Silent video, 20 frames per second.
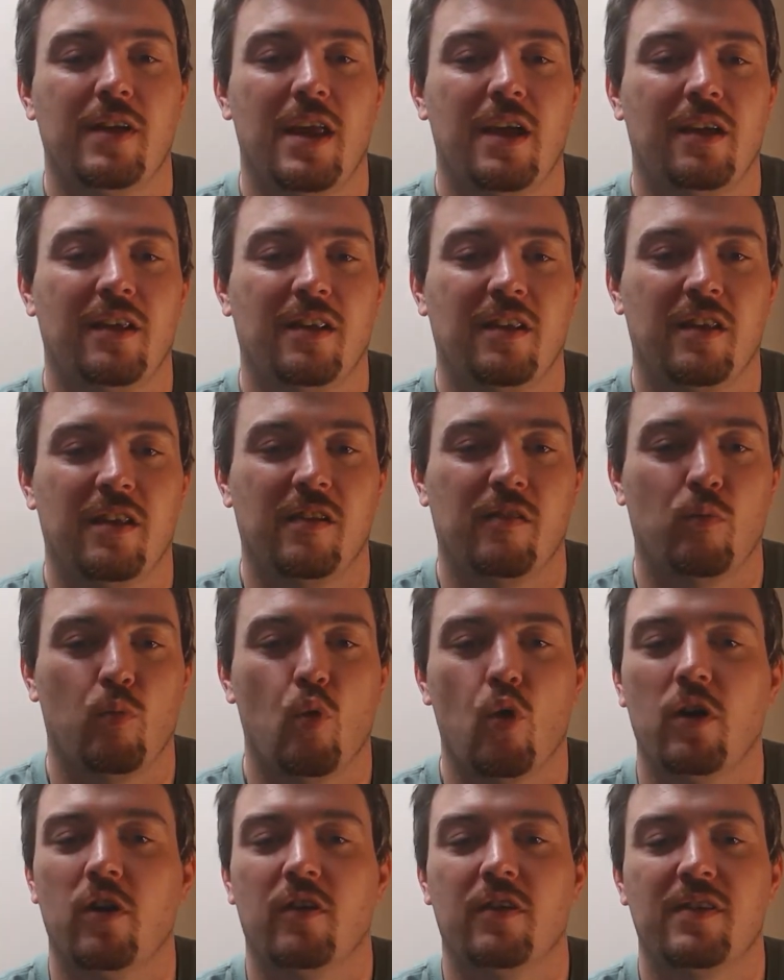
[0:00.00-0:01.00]
there's
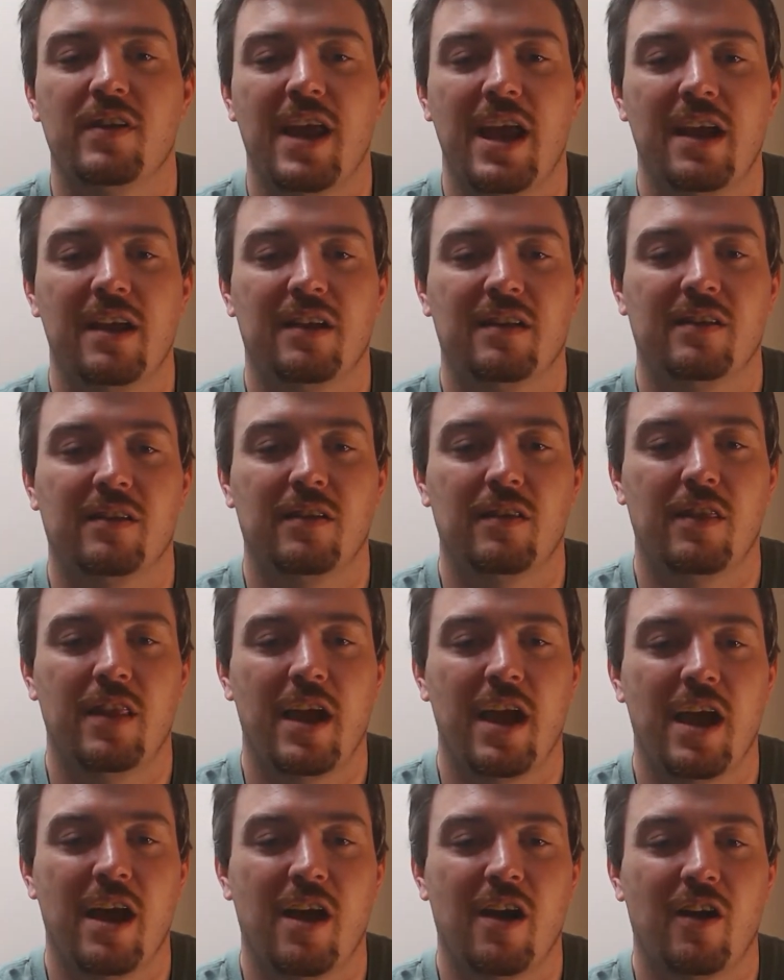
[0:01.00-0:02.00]
water snakes in
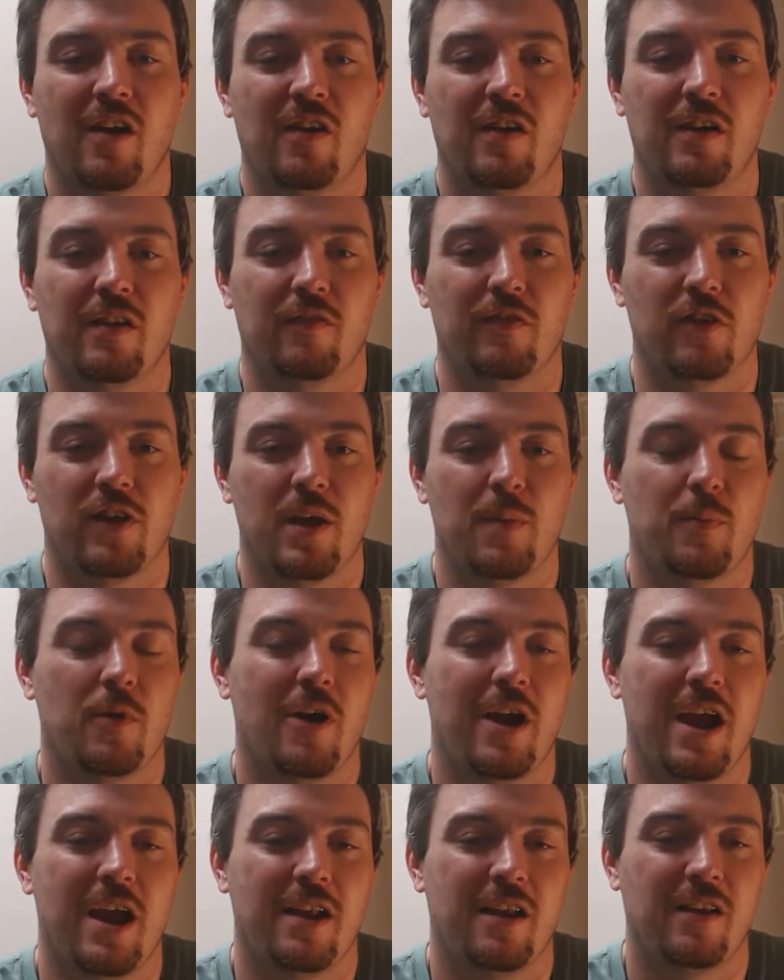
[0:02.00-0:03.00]
there, and if you keep your
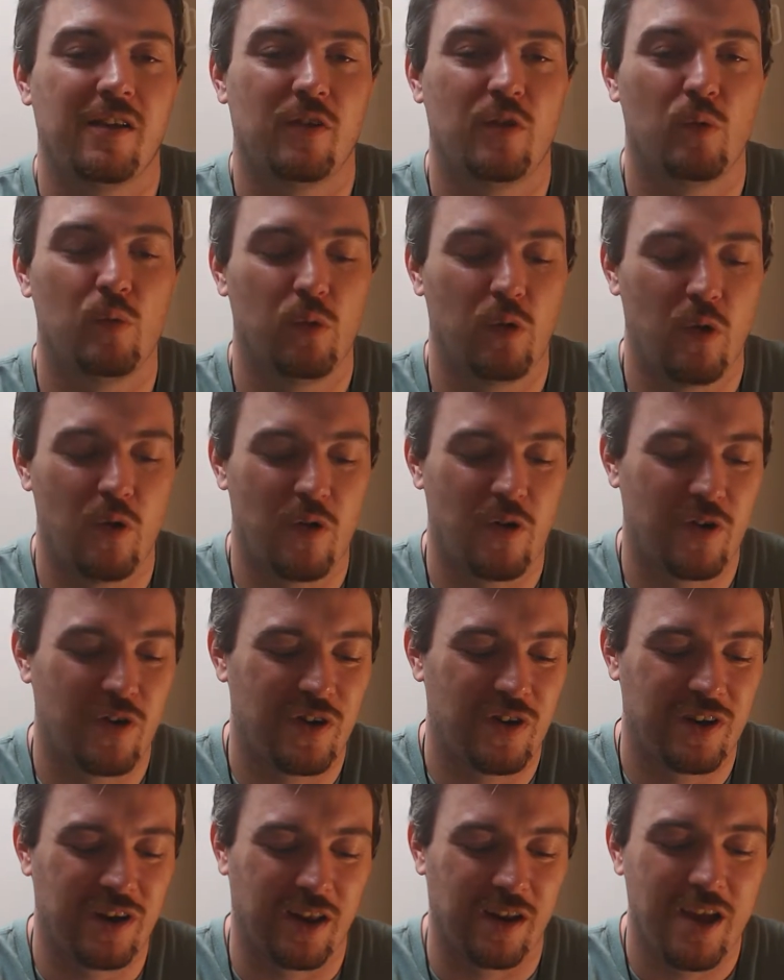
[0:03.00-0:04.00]
hand in too
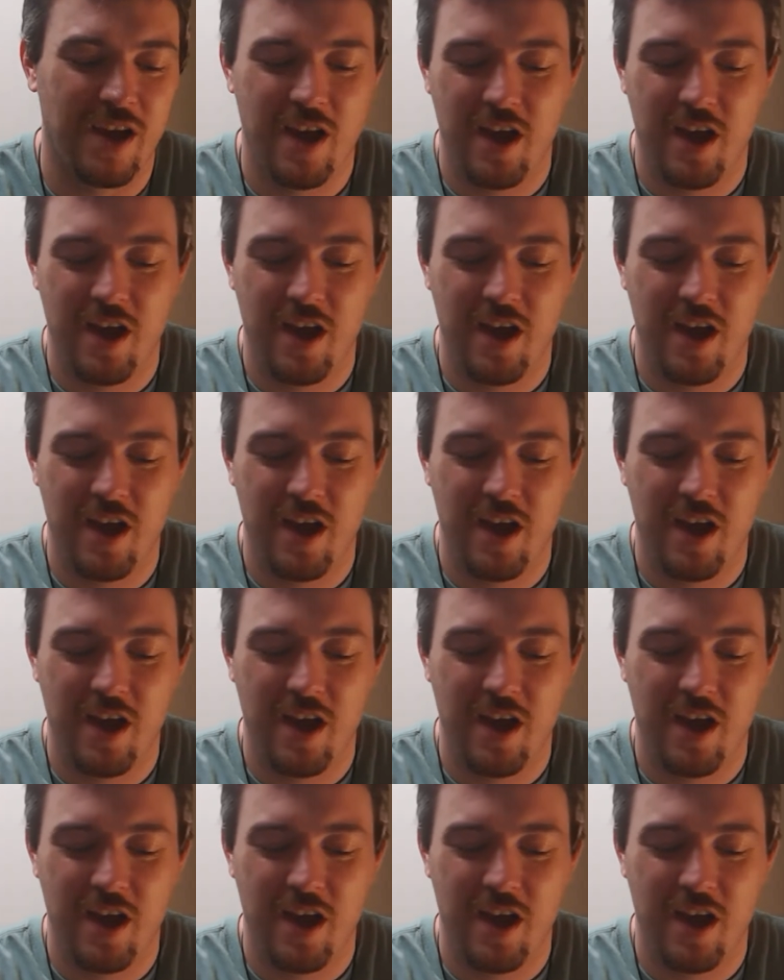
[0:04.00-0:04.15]
long.